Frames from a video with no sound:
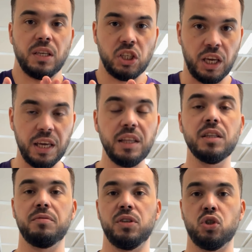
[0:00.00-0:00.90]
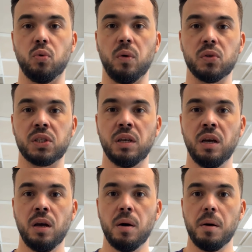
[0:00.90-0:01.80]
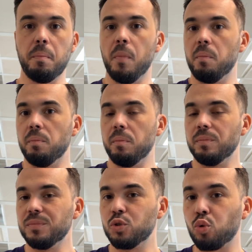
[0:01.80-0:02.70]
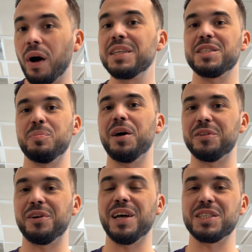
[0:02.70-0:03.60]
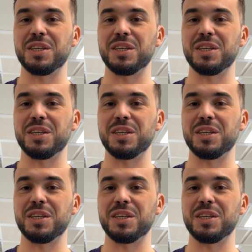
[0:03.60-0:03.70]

key individuals twice as better as